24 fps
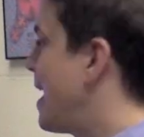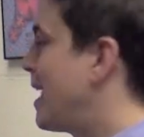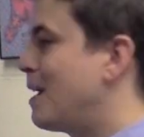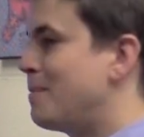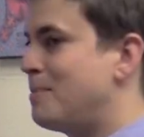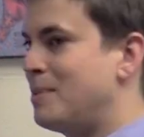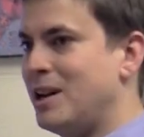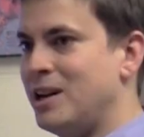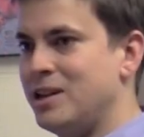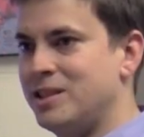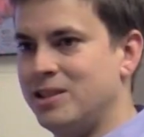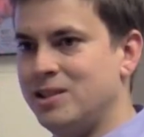
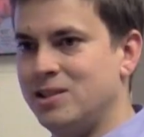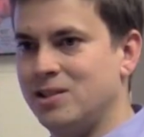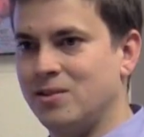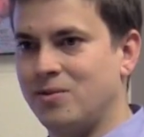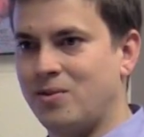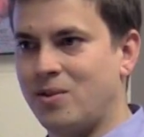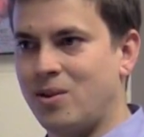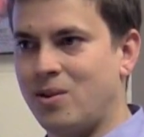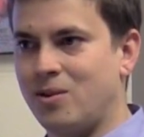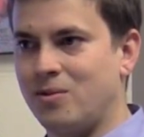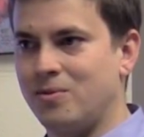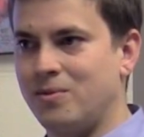adaptations
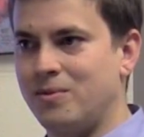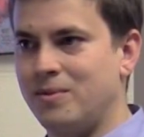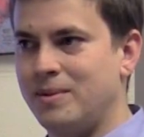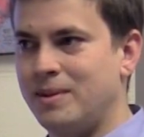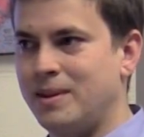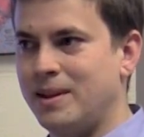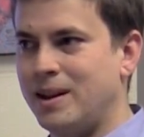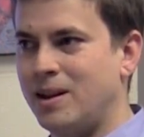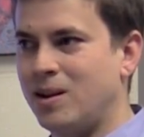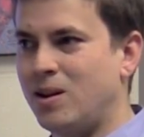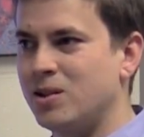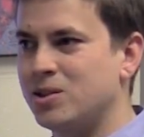evolve,
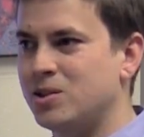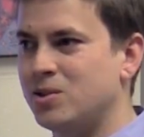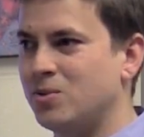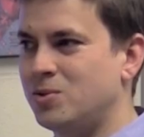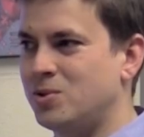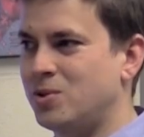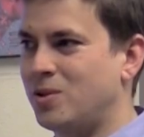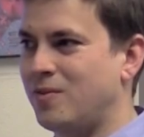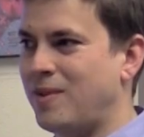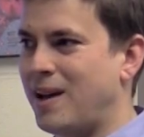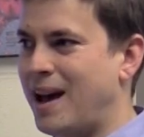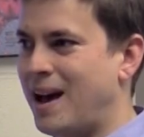and also
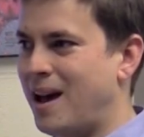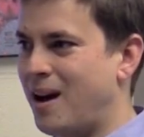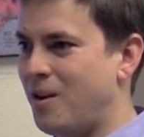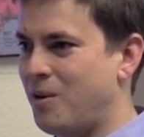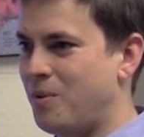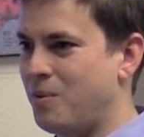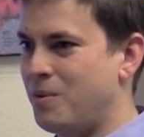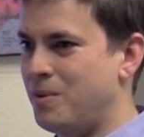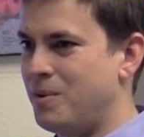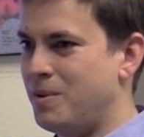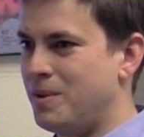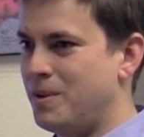sort of
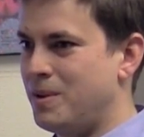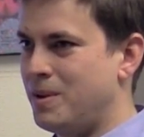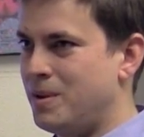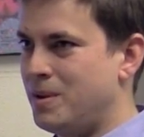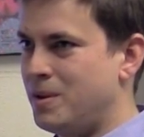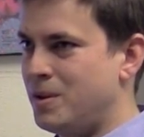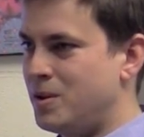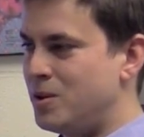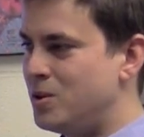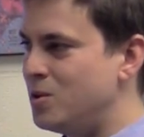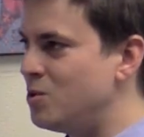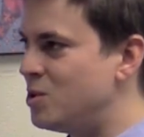how
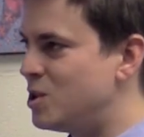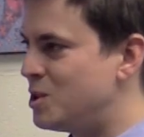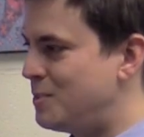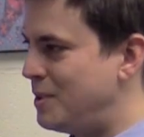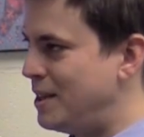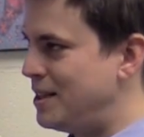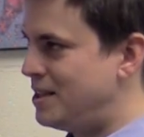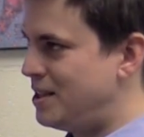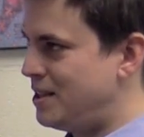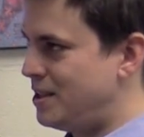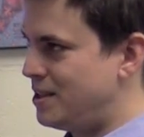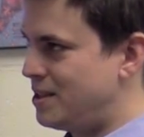new
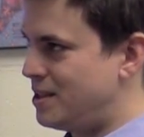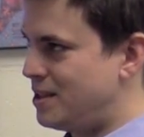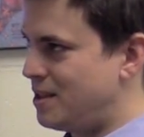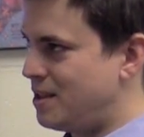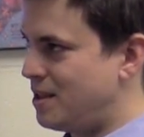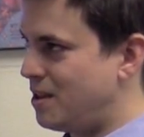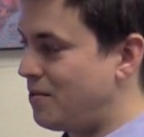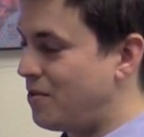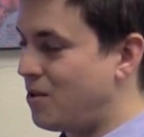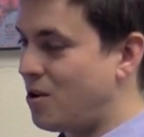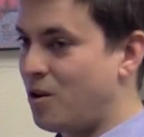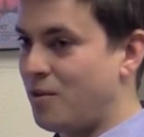species
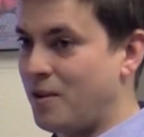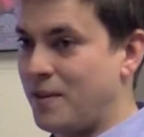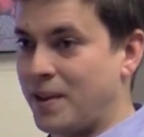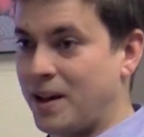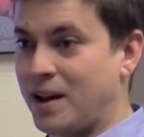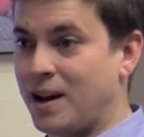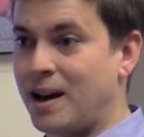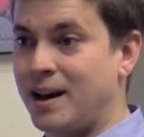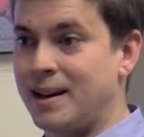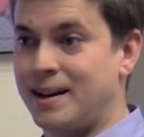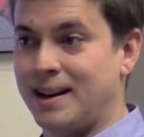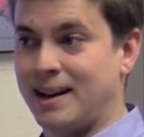evolve at the
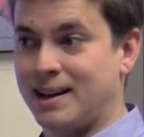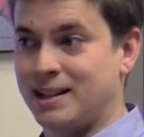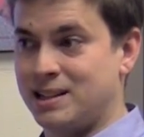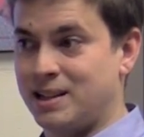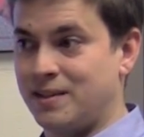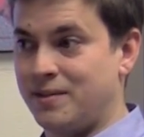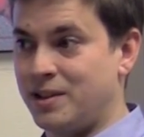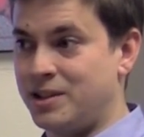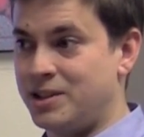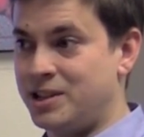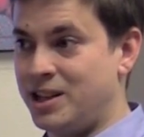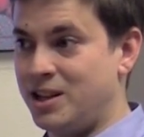context
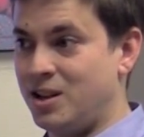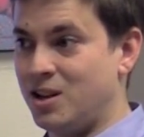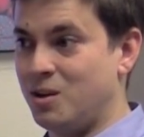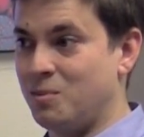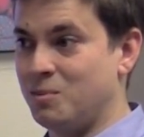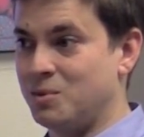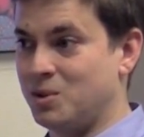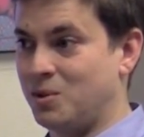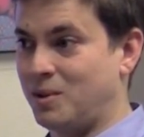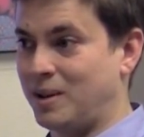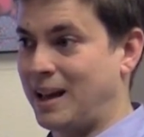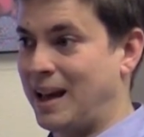of the
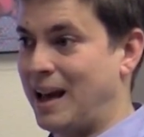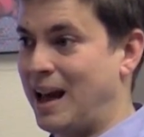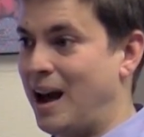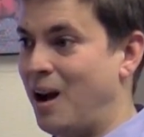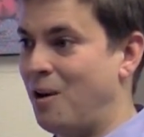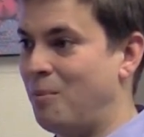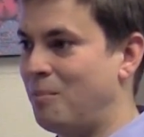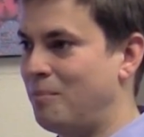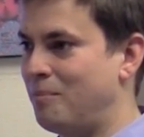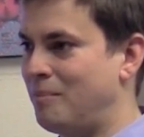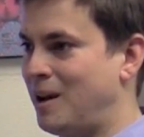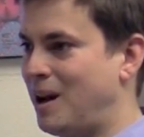genome. So like
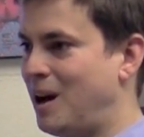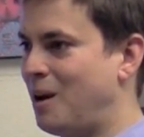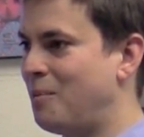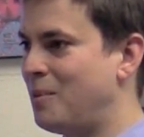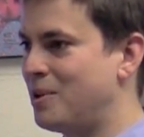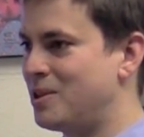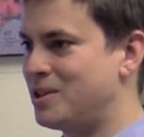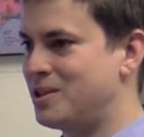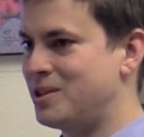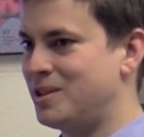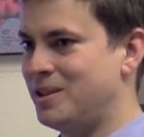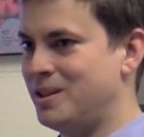how
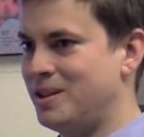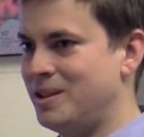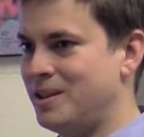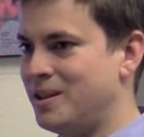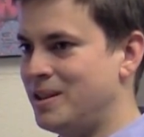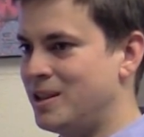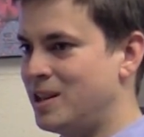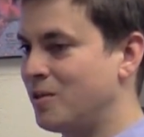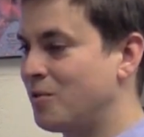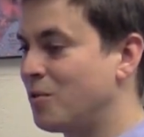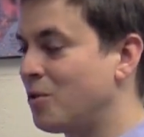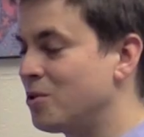much
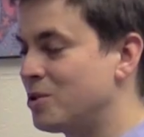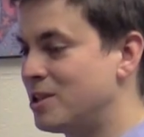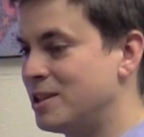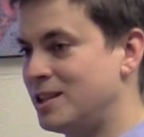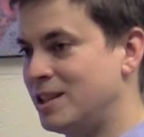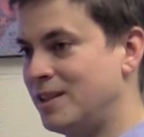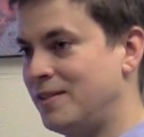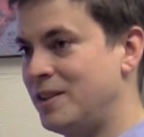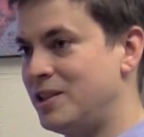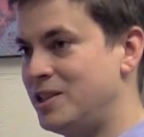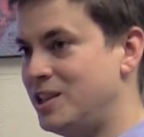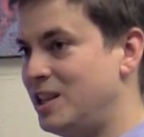
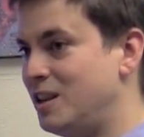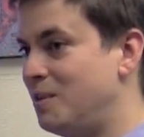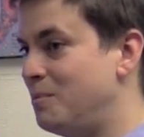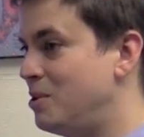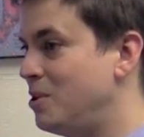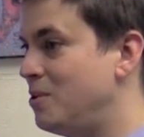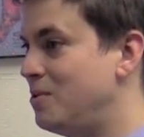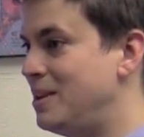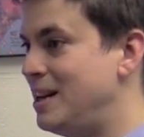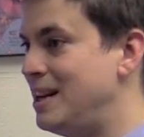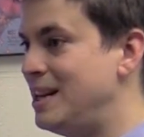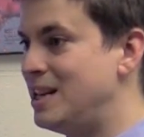divergence in the genome
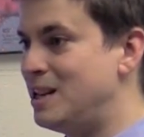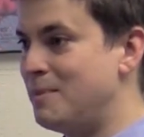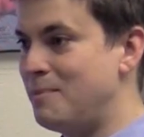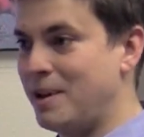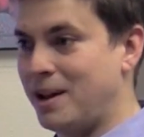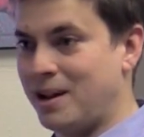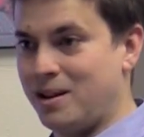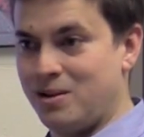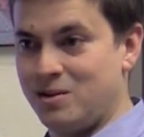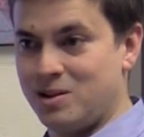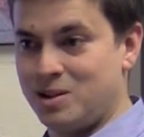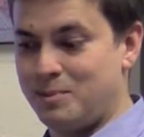do you need to
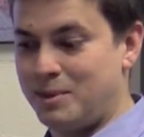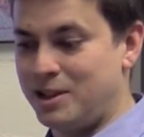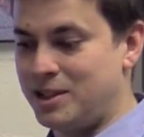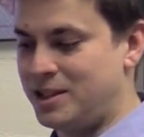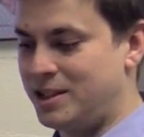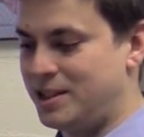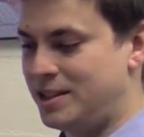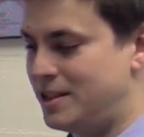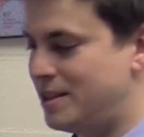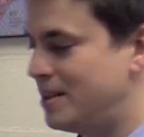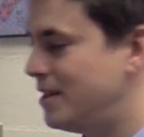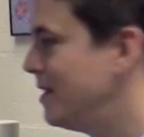make a new
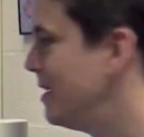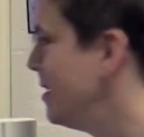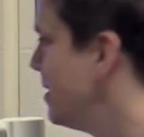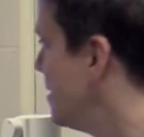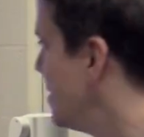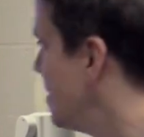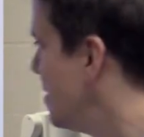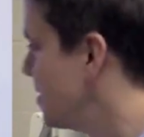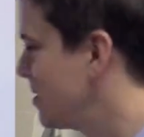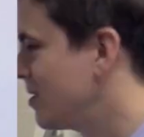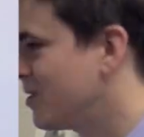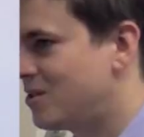species?
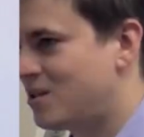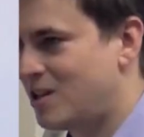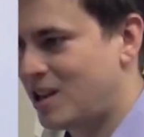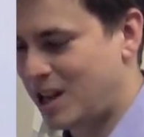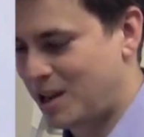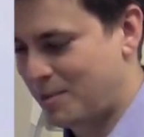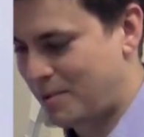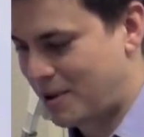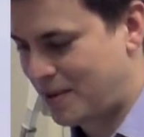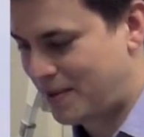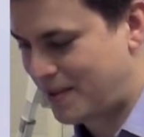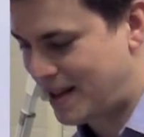So I'll
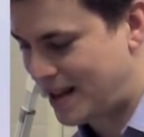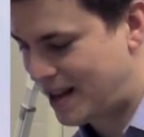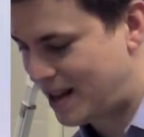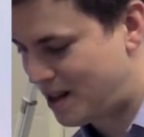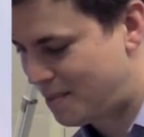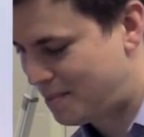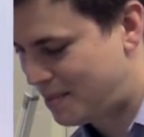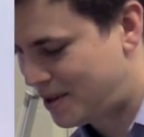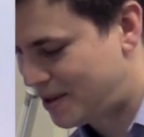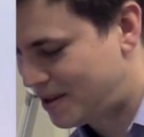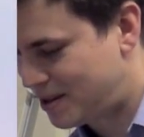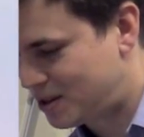talk about
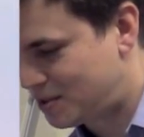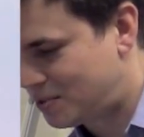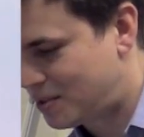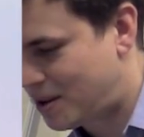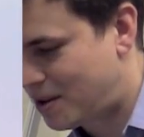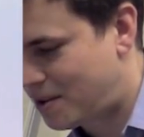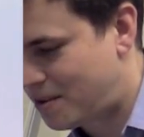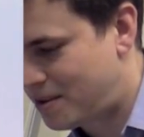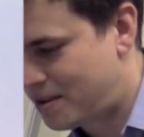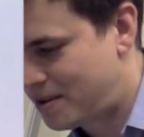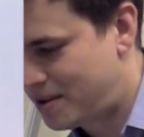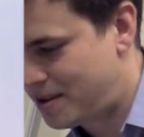that a bit as
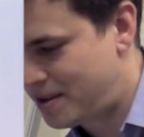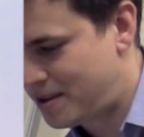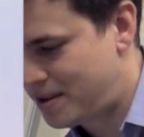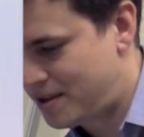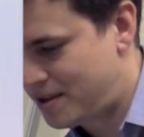well.